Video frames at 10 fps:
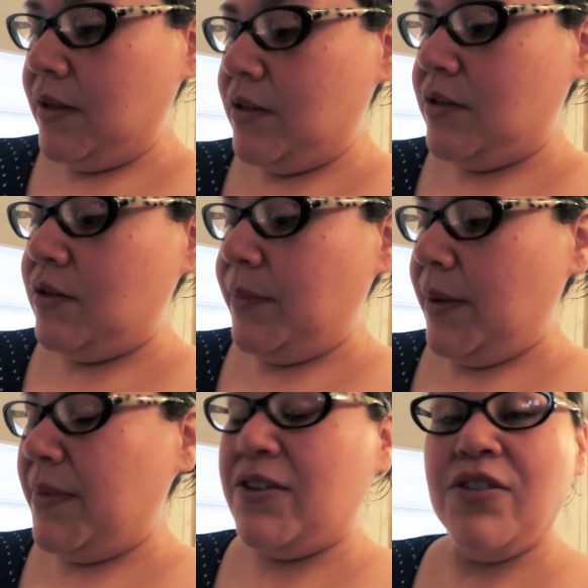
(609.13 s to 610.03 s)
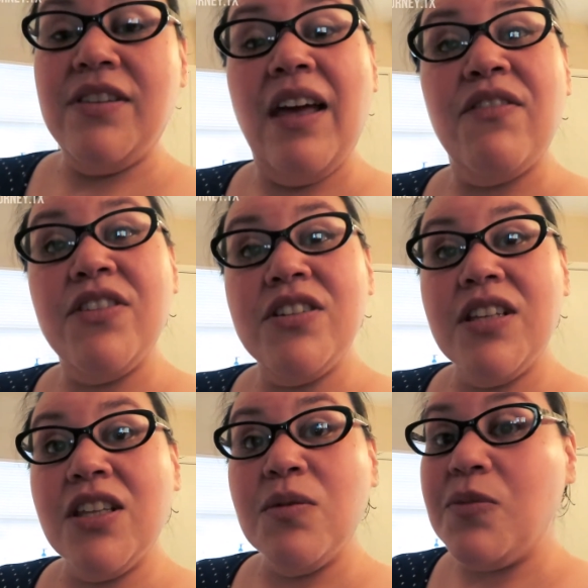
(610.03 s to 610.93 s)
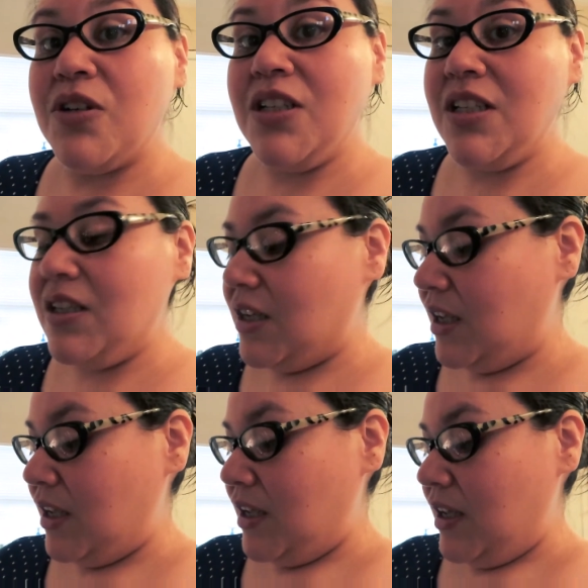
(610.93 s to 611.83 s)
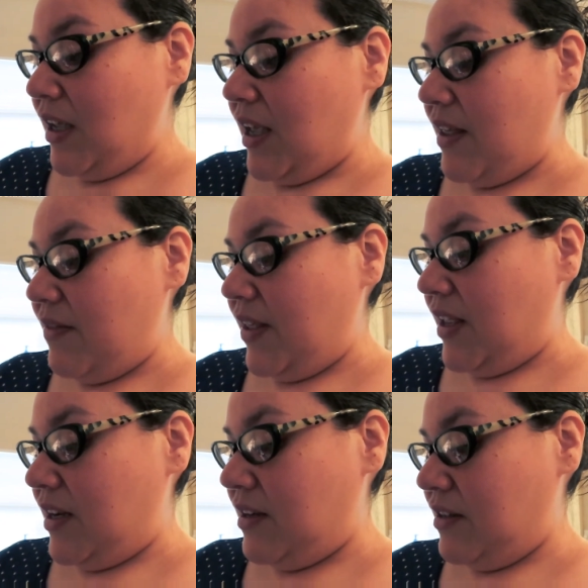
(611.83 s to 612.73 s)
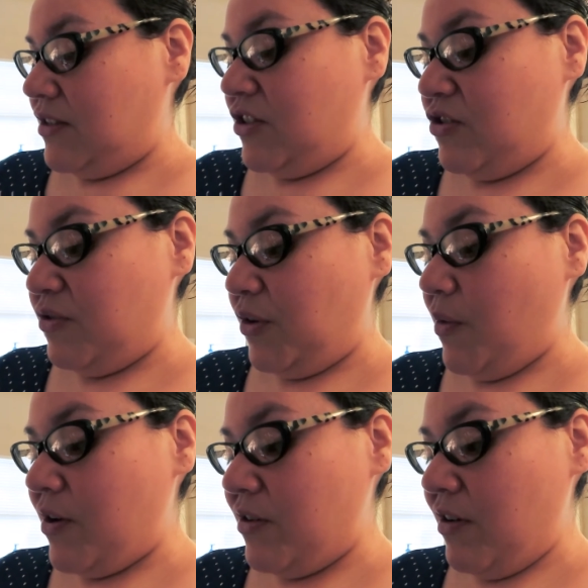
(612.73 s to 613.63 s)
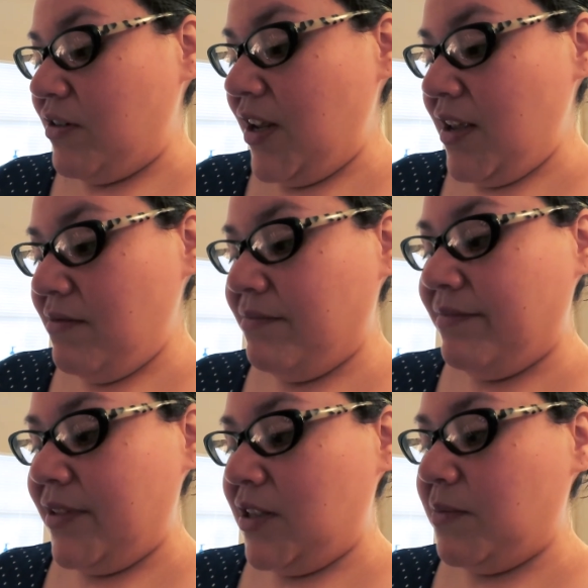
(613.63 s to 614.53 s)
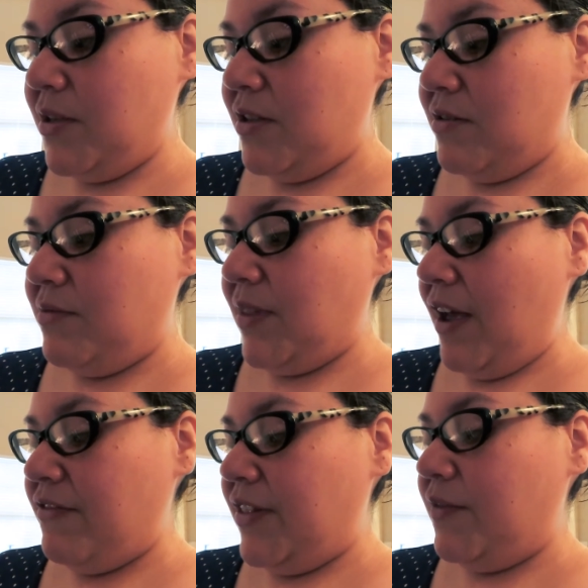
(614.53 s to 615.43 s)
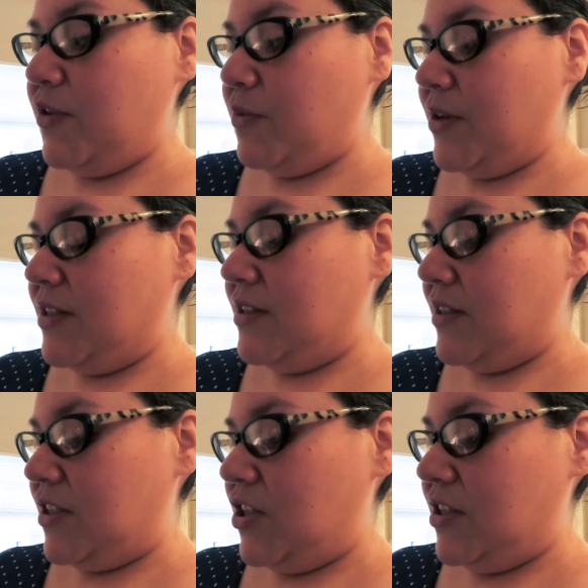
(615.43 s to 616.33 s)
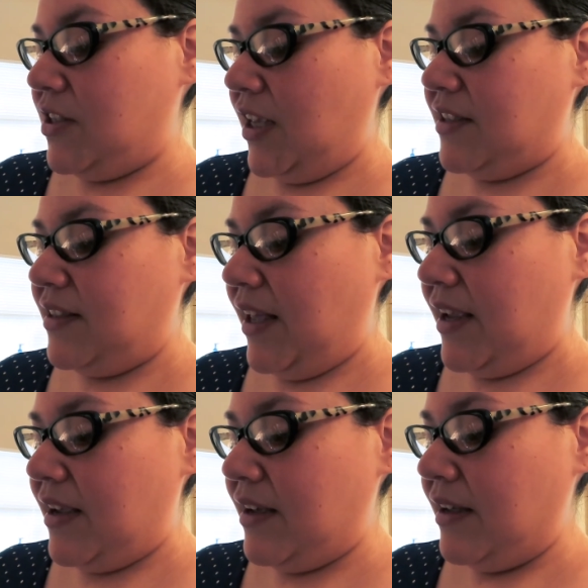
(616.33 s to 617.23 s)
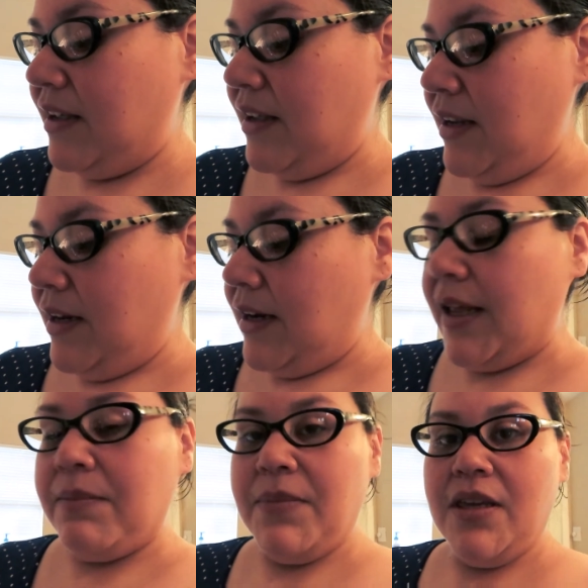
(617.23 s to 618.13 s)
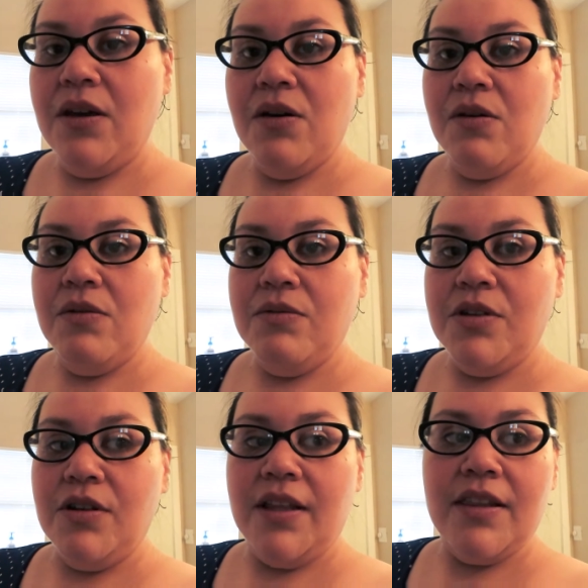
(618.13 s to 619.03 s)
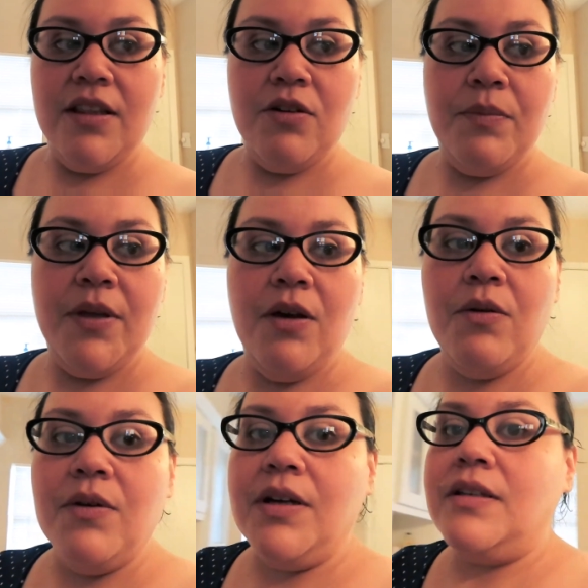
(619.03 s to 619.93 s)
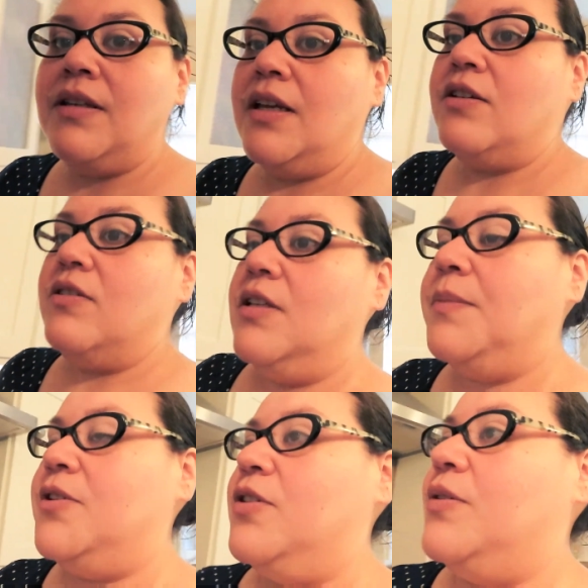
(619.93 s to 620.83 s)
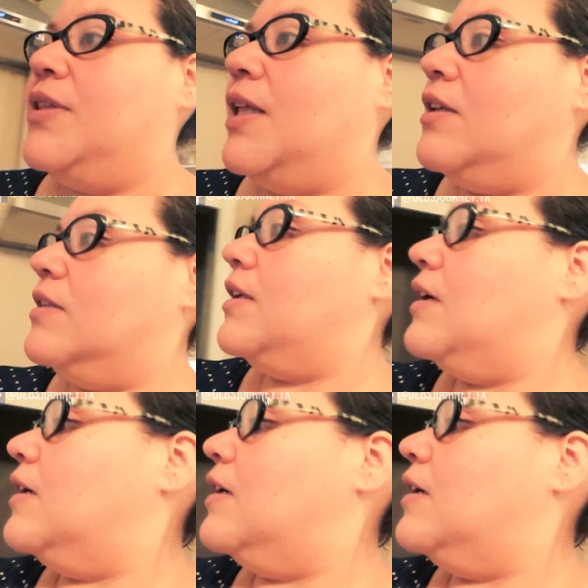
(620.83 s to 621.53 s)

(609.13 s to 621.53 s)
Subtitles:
So maybe drink that first thing in the morning and then just drink water all day. It's up to you. They have flavored ones that just taste like meal, you know, like the little meal containers. Let me show you what that looks